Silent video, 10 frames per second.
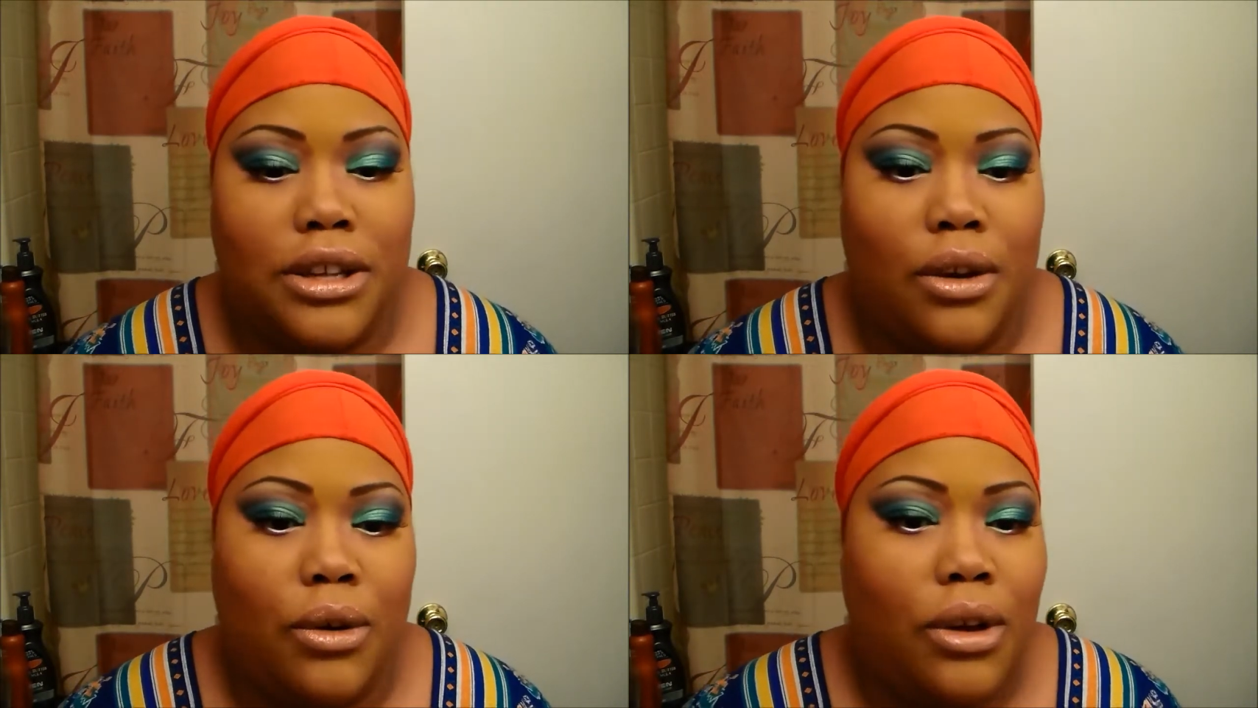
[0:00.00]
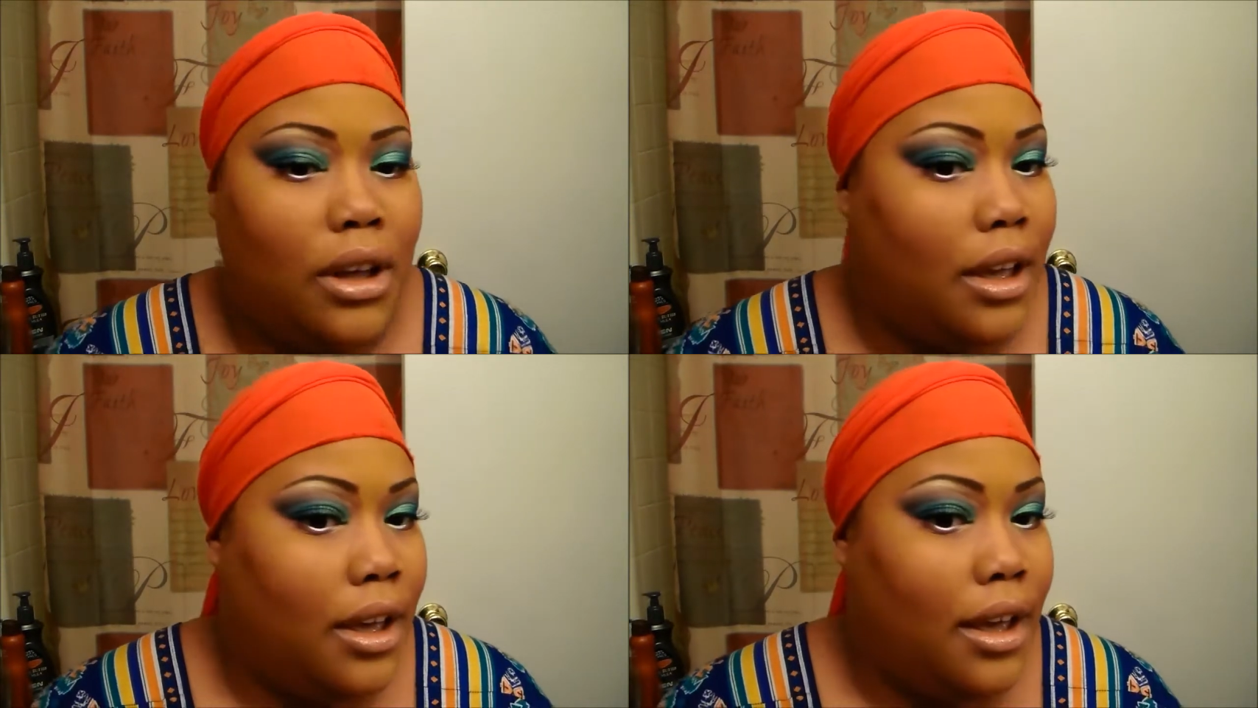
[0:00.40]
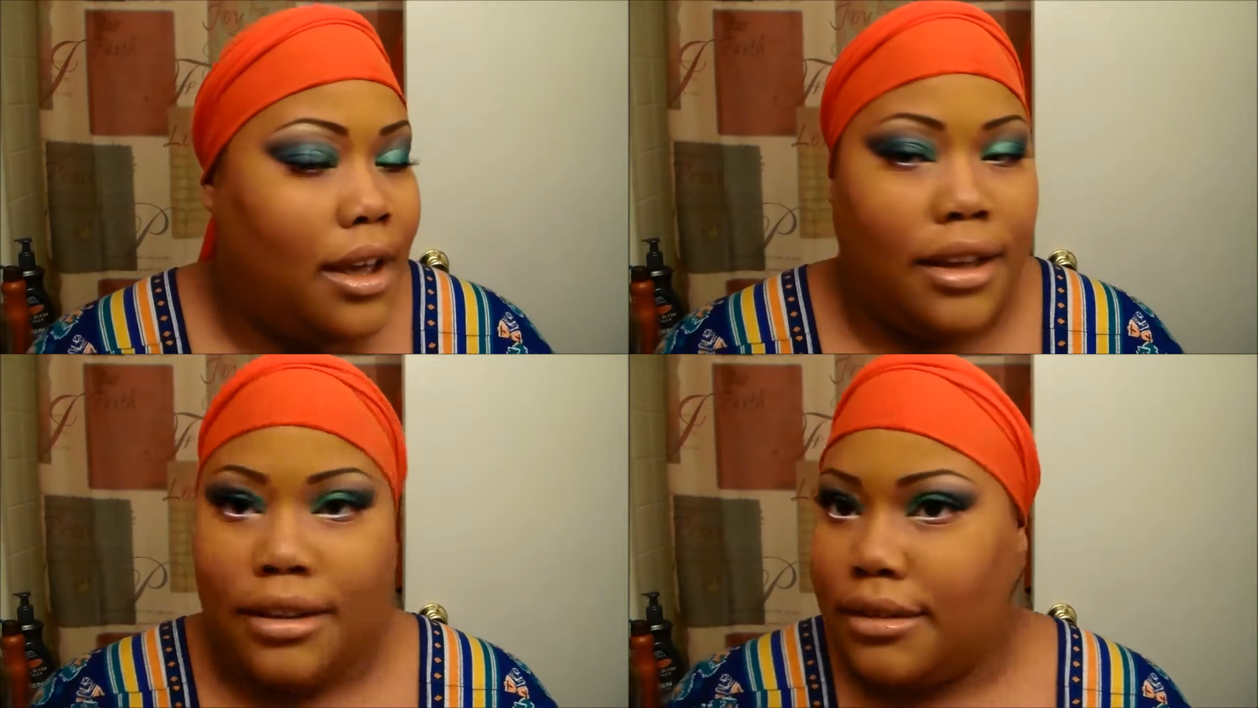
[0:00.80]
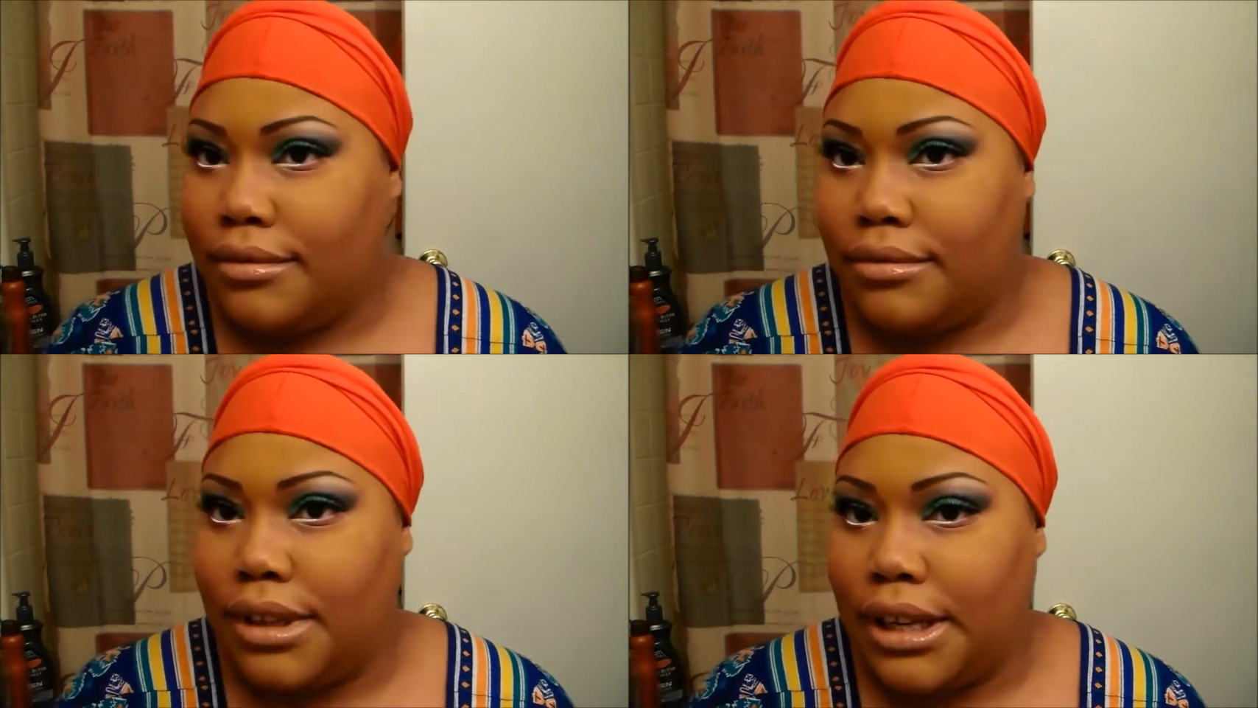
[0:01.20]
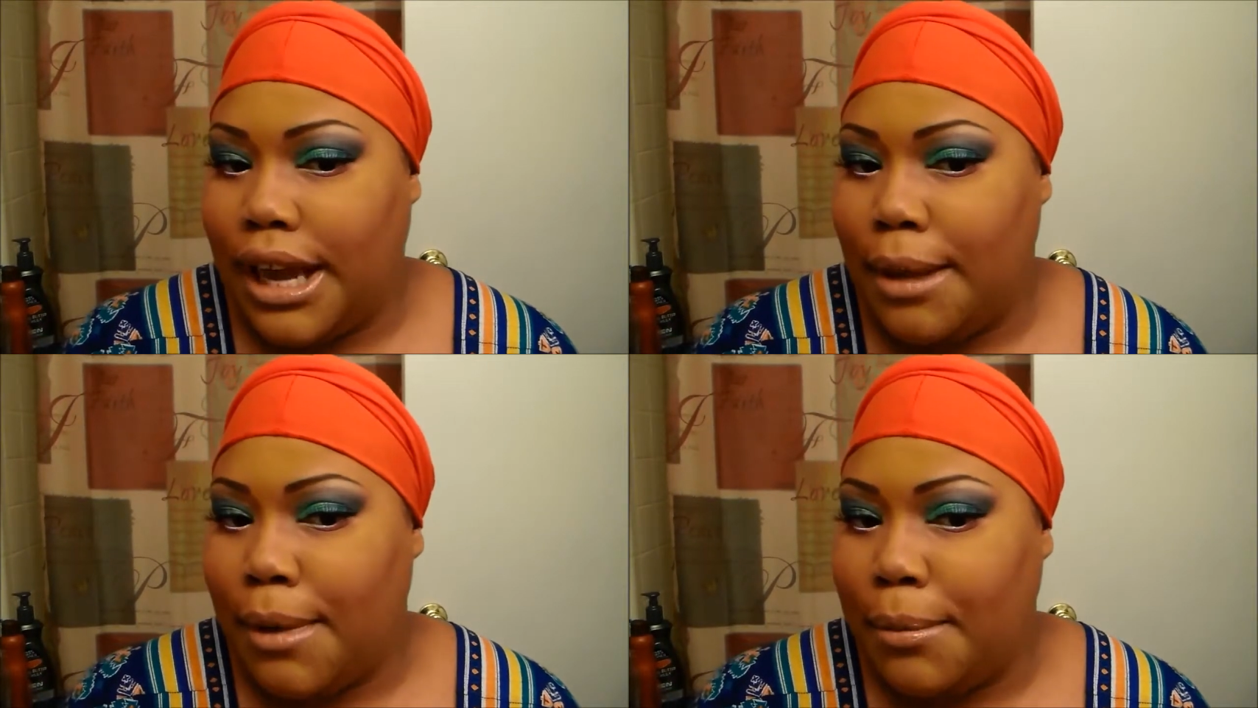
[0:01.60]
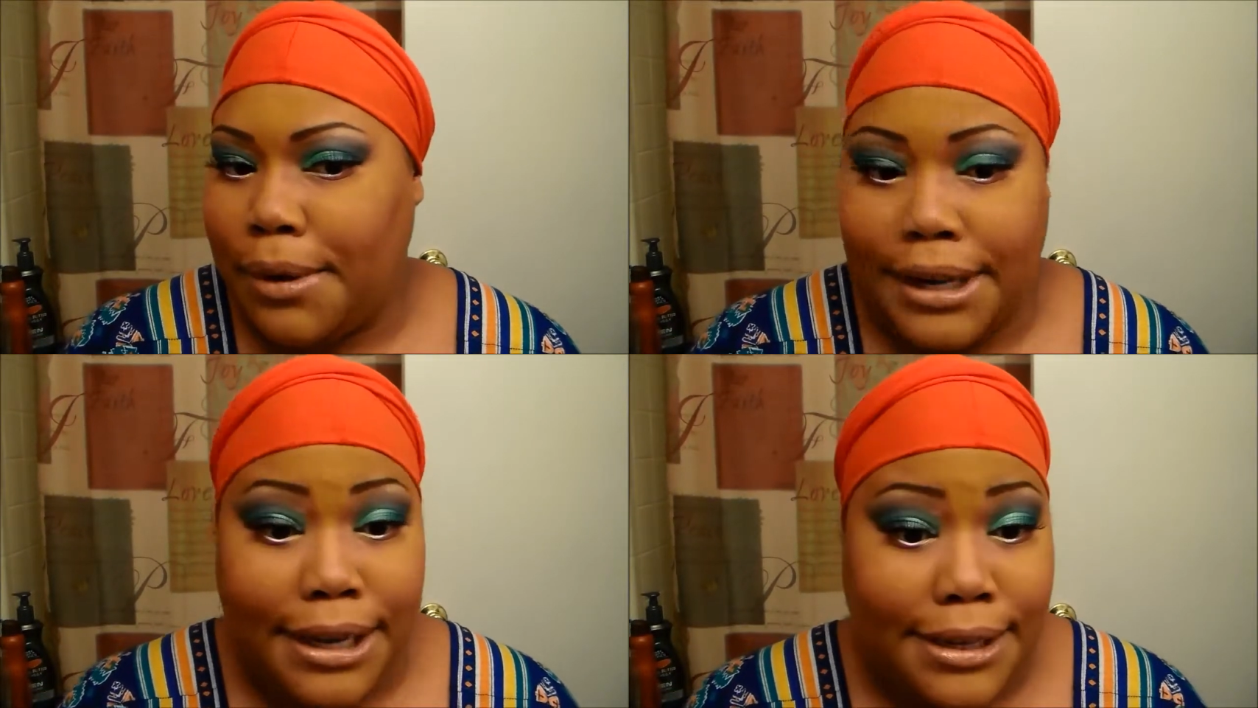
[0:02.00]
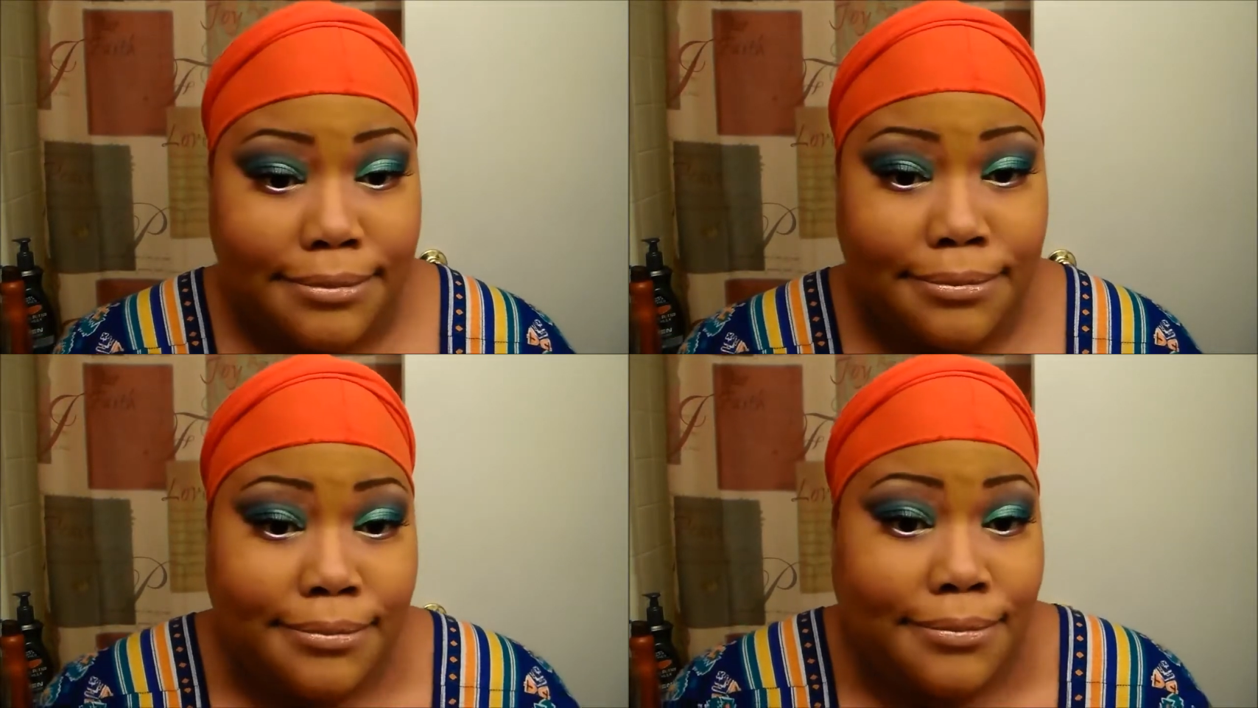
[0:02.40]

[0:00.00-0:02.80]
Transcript: so came out pretty good.